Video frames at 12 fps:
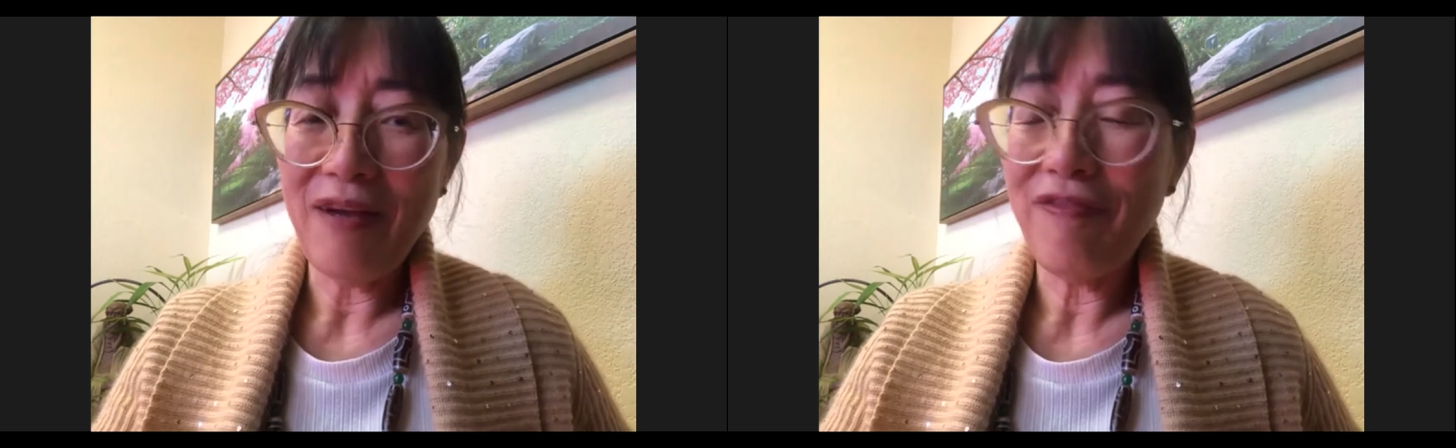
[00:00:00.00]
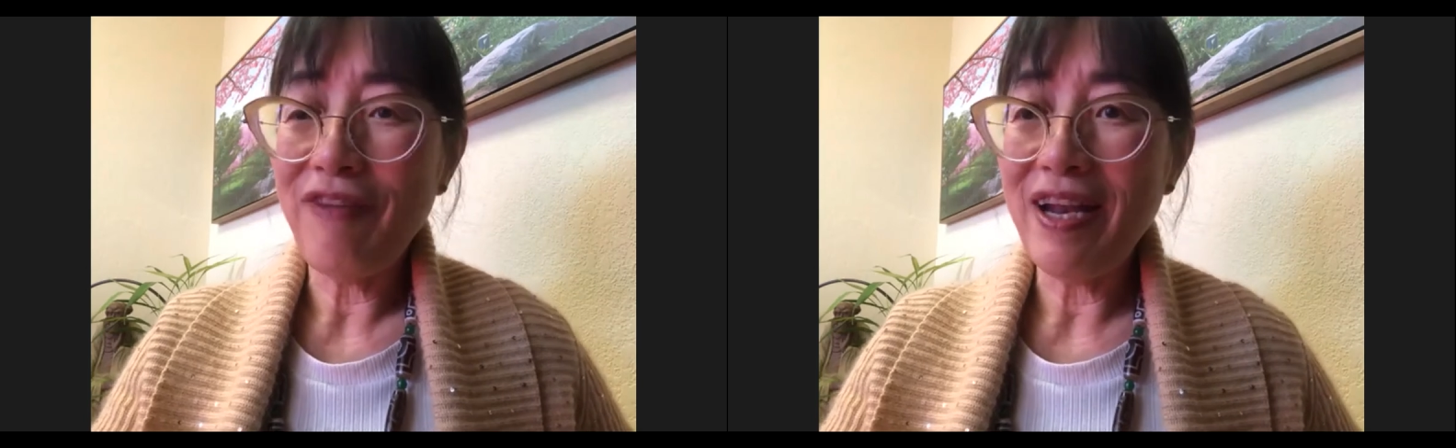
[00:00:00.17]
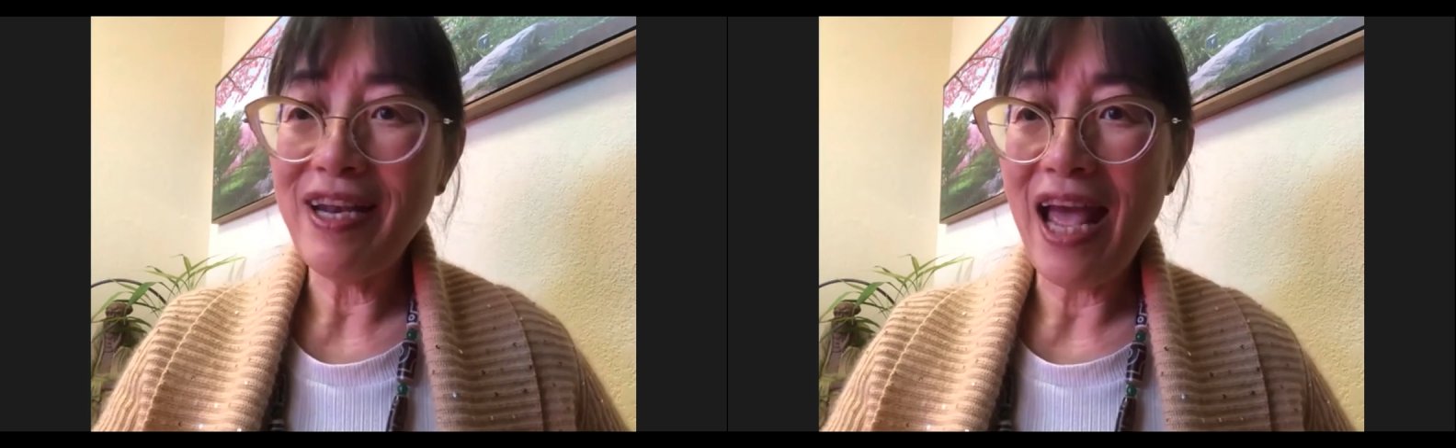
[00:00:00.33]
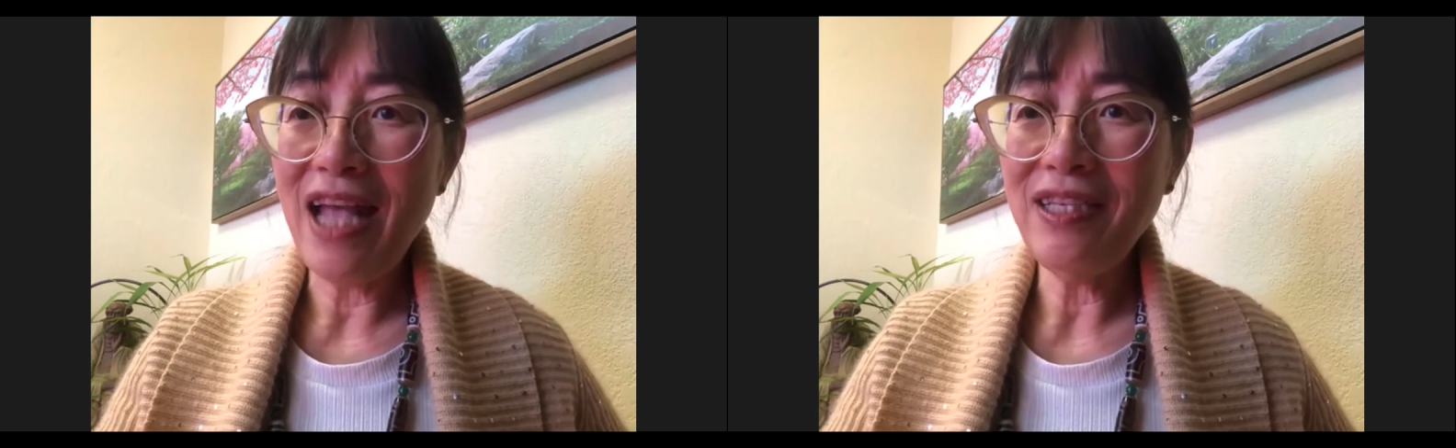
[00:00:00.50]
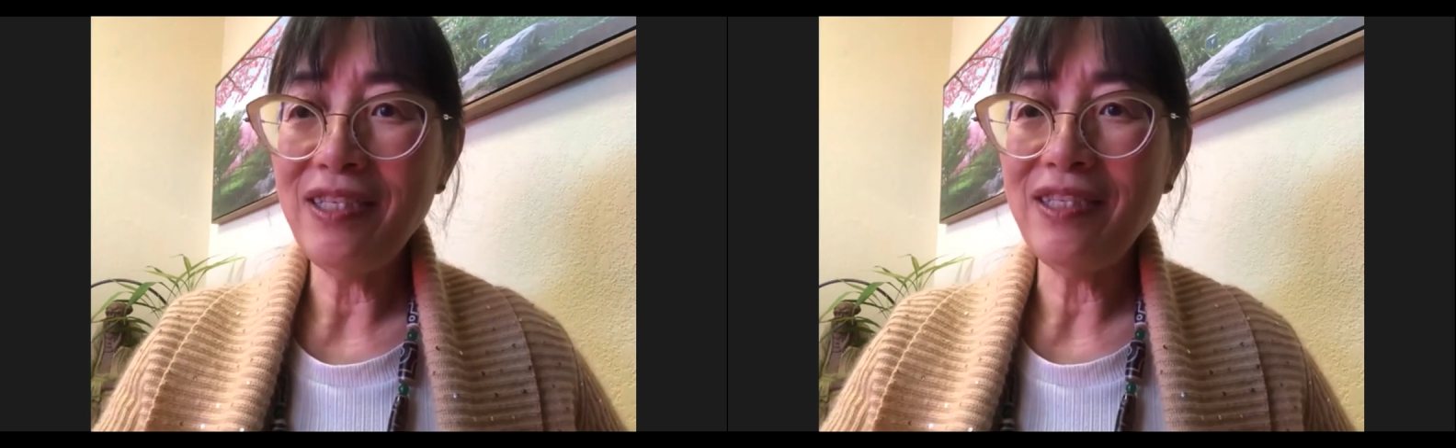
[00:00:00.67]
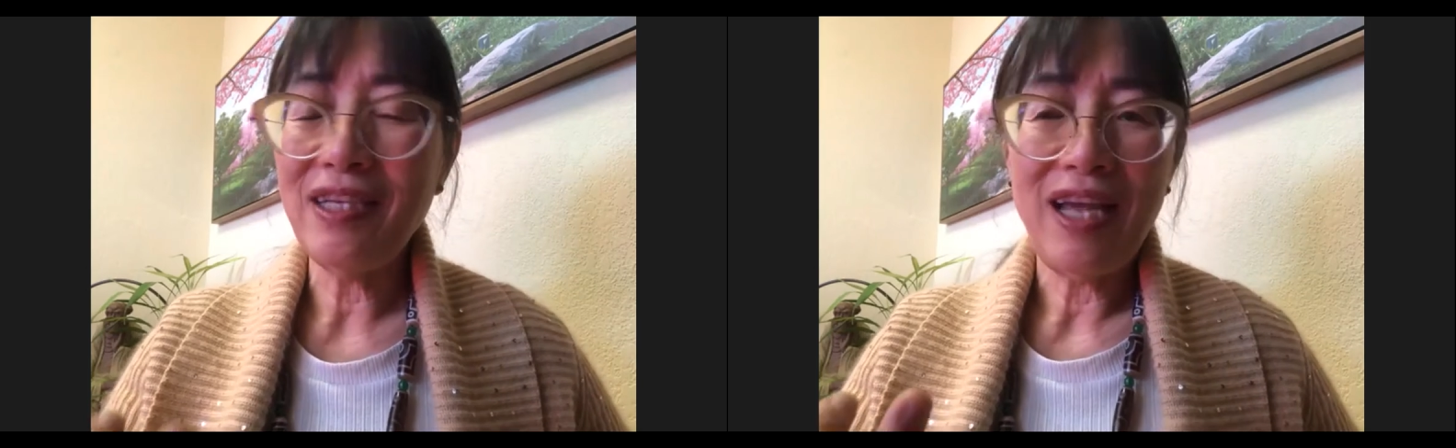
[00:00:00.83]

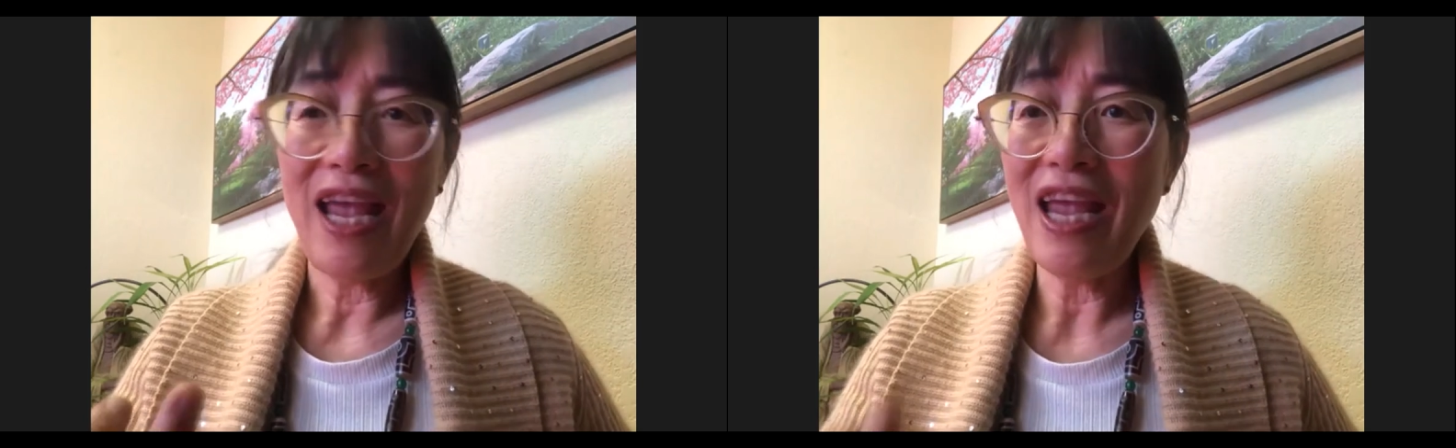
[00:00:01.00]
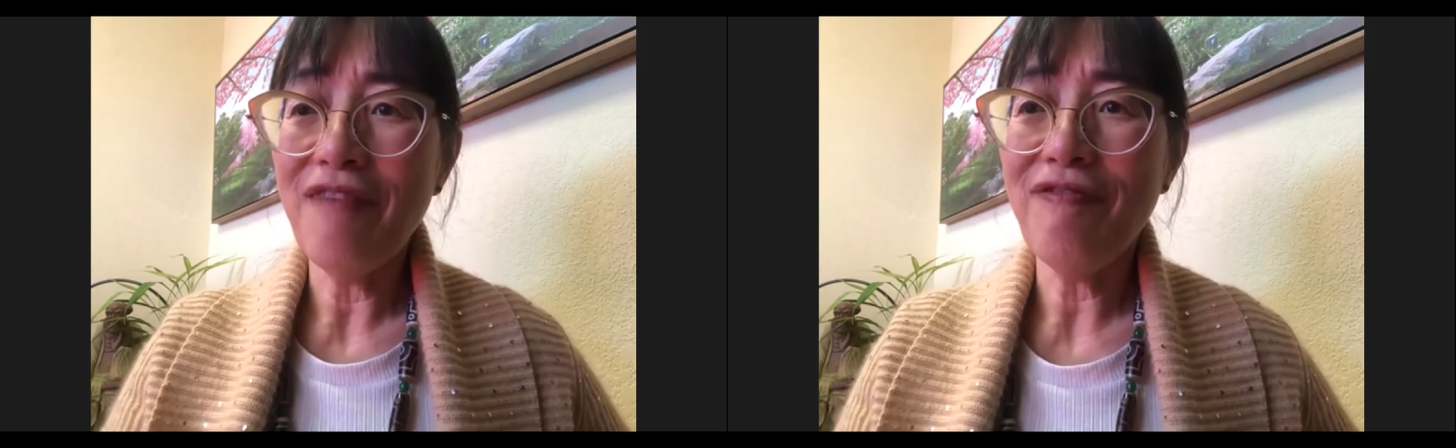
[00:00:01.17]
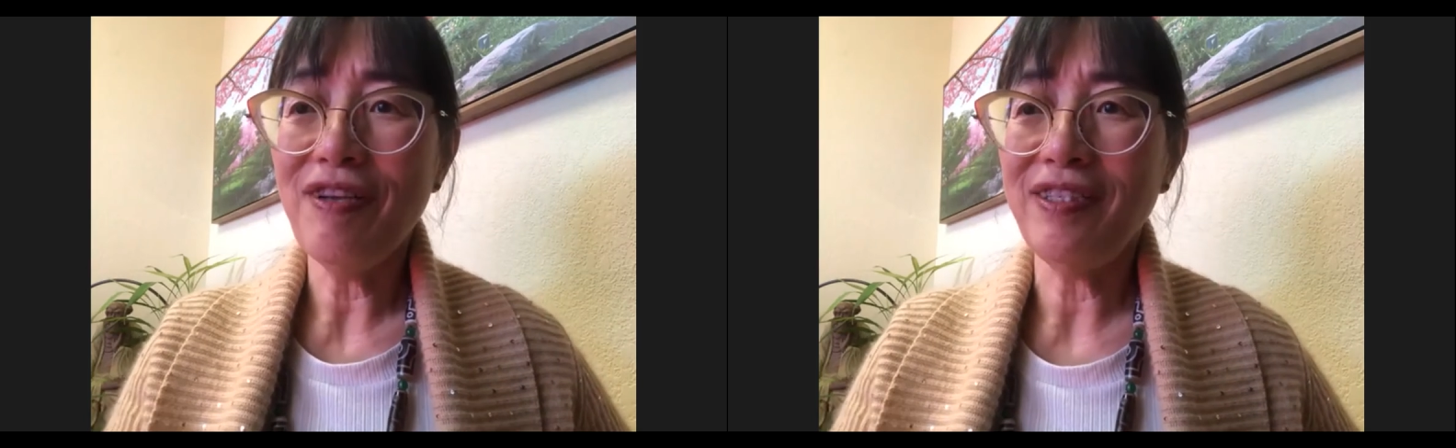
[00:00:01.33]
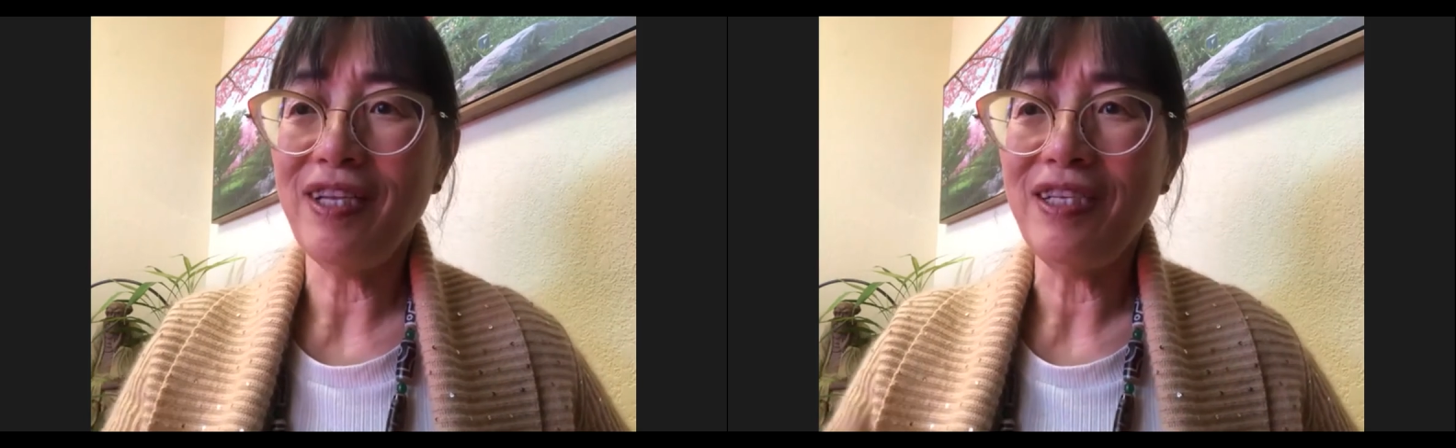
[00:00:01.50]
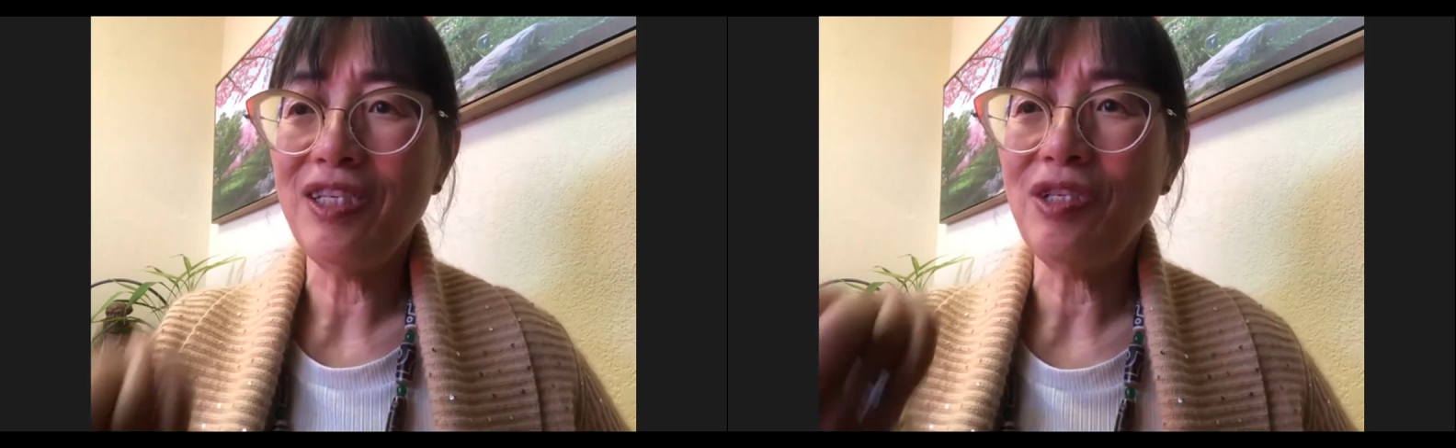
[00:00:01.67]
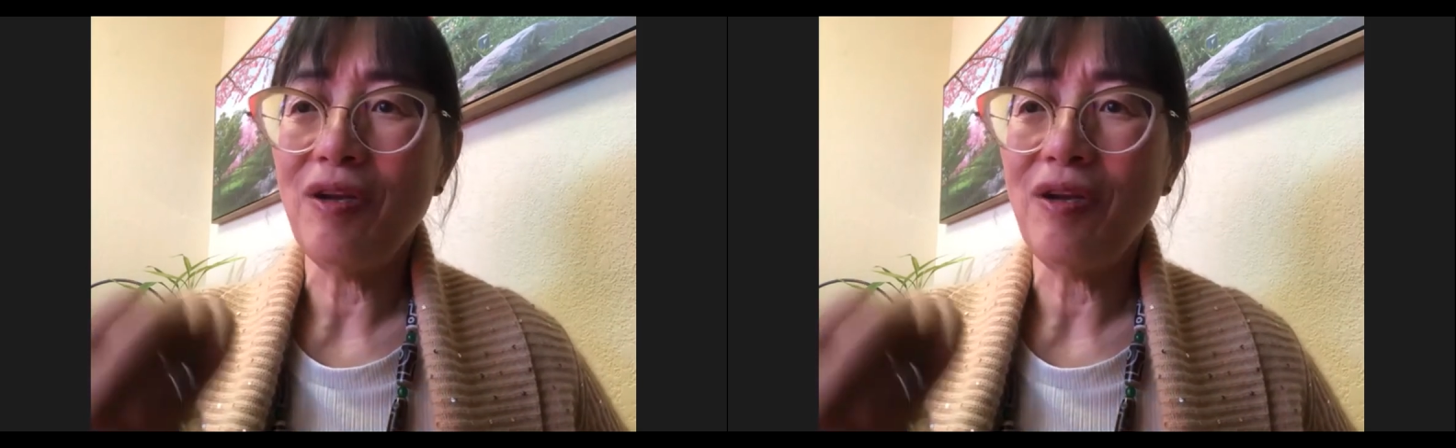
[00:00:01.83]
finance, everything,